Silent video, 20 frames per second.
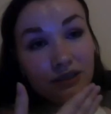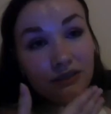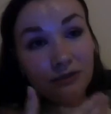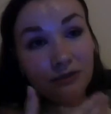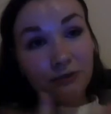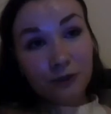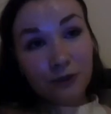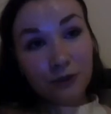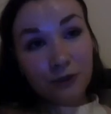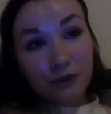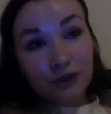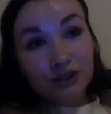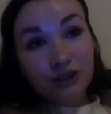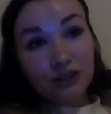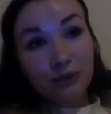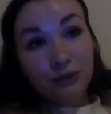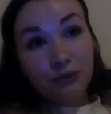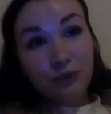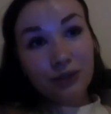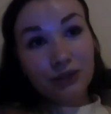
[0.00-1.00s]
field
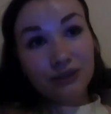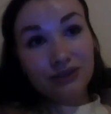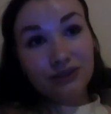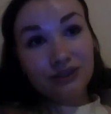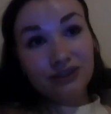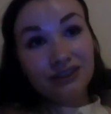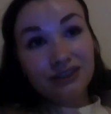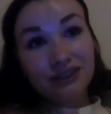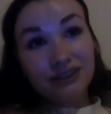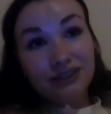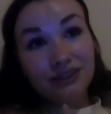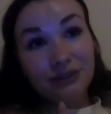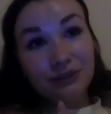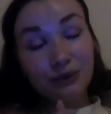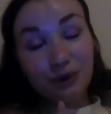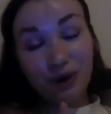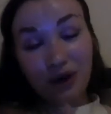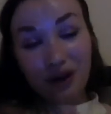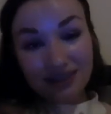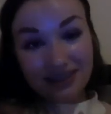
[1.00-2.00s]
when you
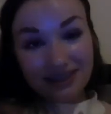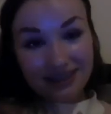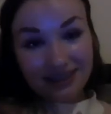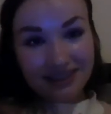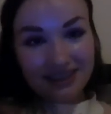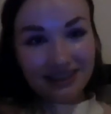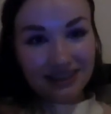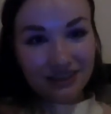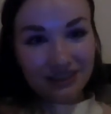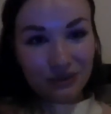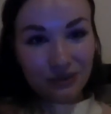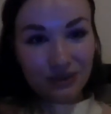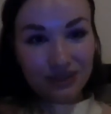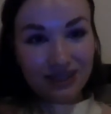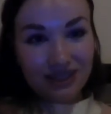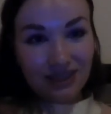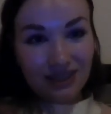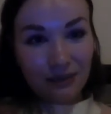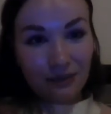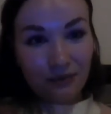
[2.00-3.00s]
are succeeding with
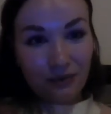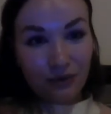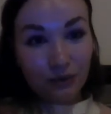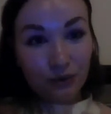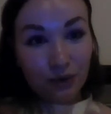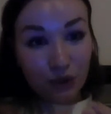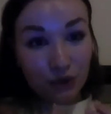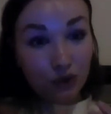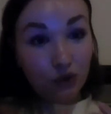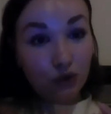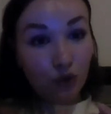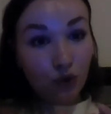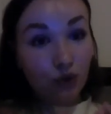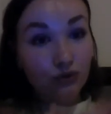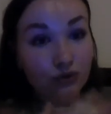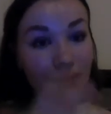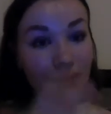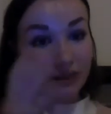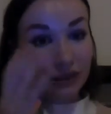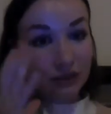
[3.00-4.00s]
something, when you know
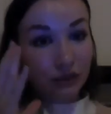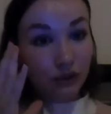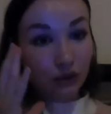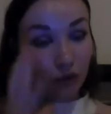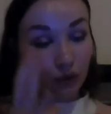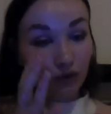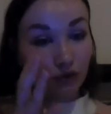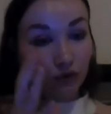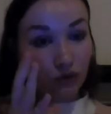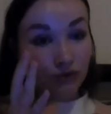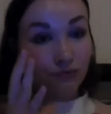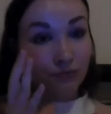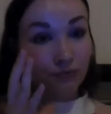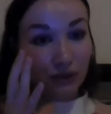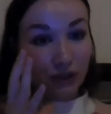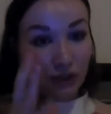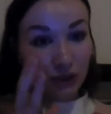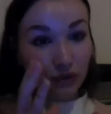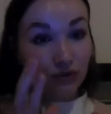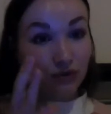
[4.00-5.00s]
that your
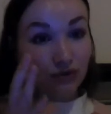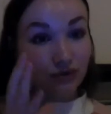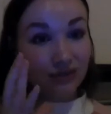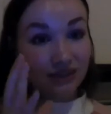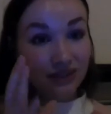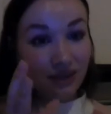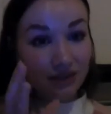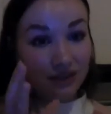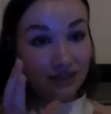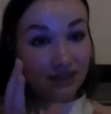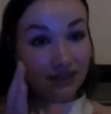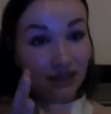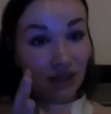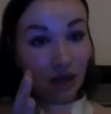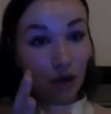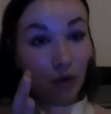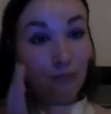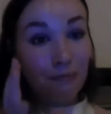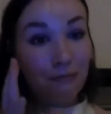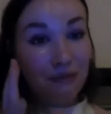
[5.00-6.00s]
particular task
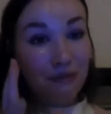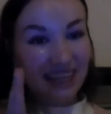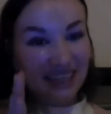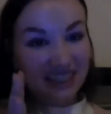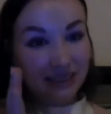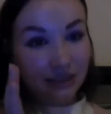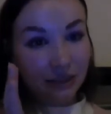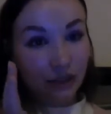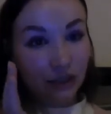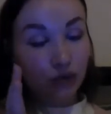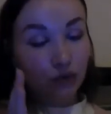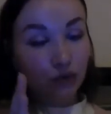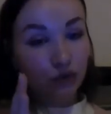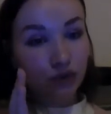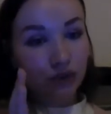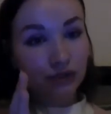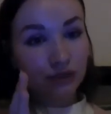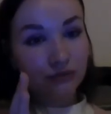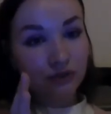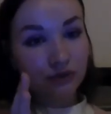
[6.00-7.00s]
now made a huge
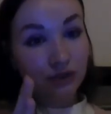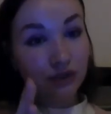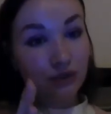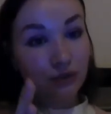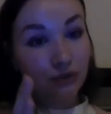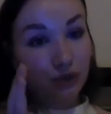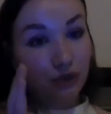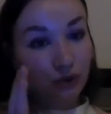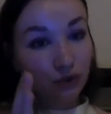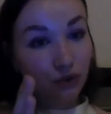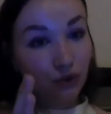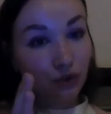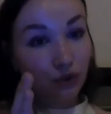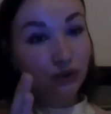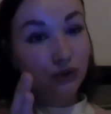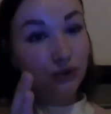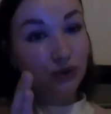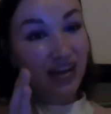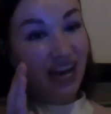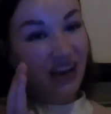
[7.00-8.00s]
difference, when you know
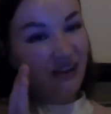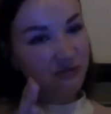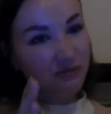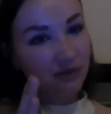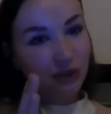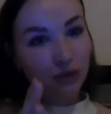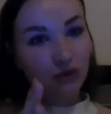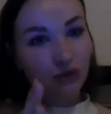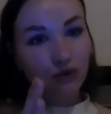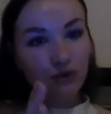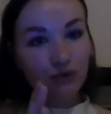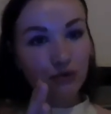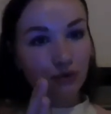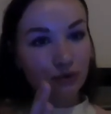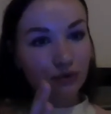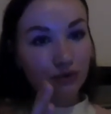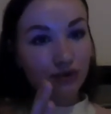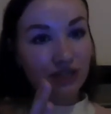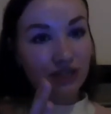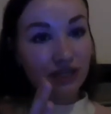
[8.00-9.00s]
you have been useful
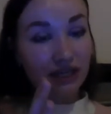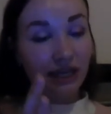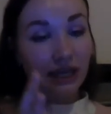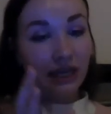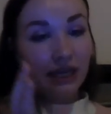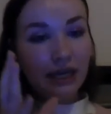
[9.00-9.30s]
today.